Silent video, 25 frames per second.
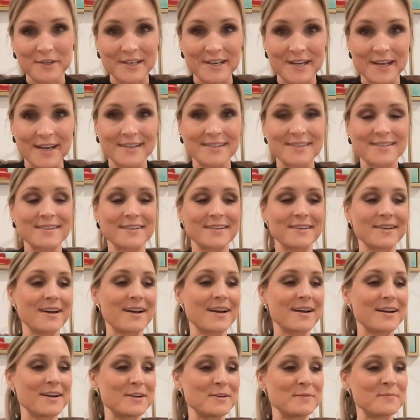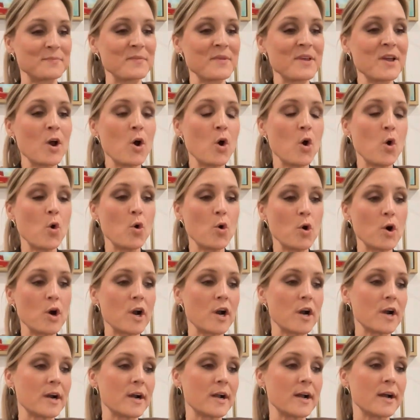really nice,
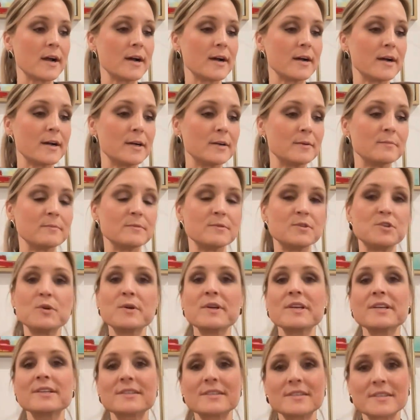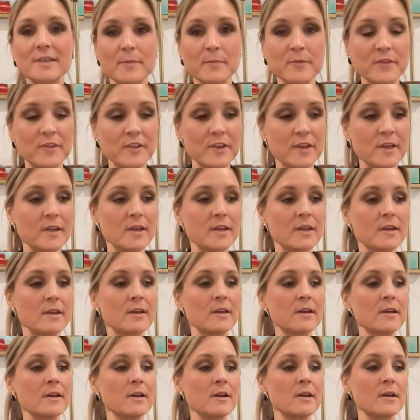or doing
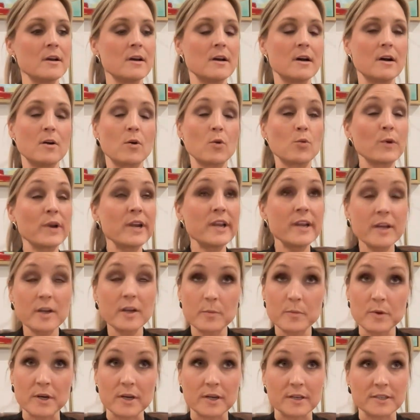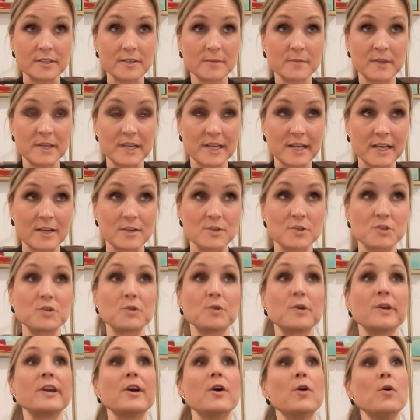something, or reading a book, something I
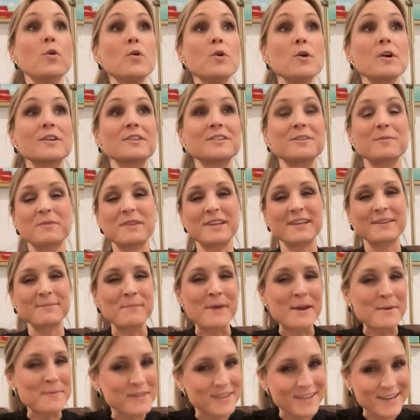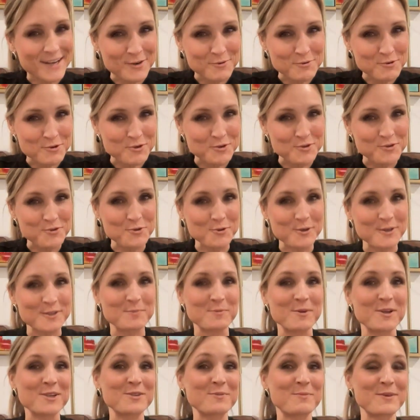enjoy, or something maybe that I don't enjoy
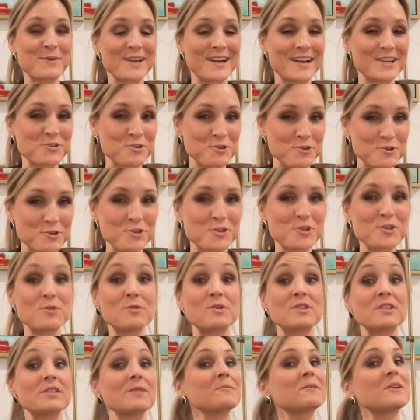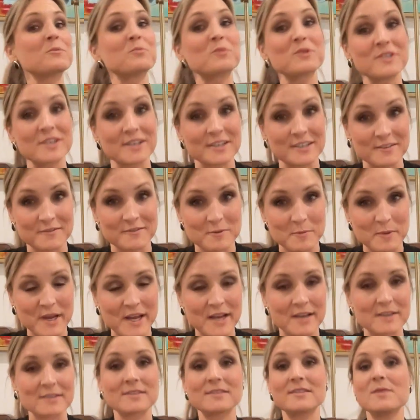as much, but I should do is something productive in my
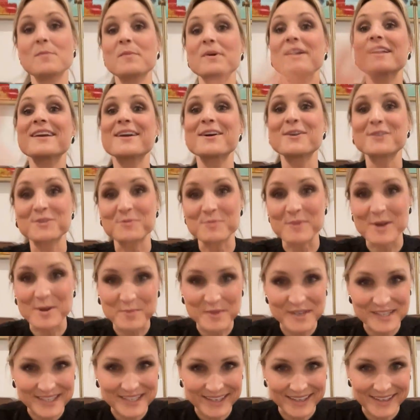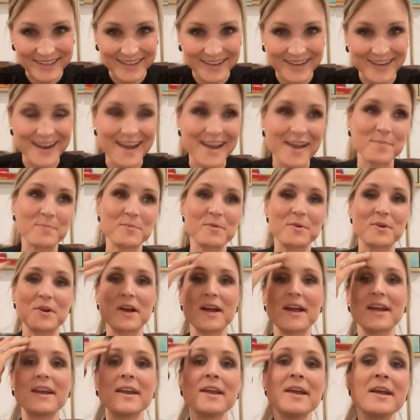house. Somebody else might be taking a nap, all
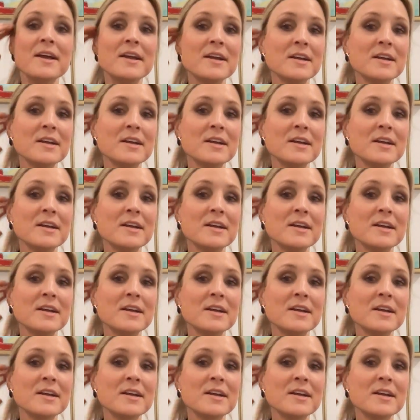right?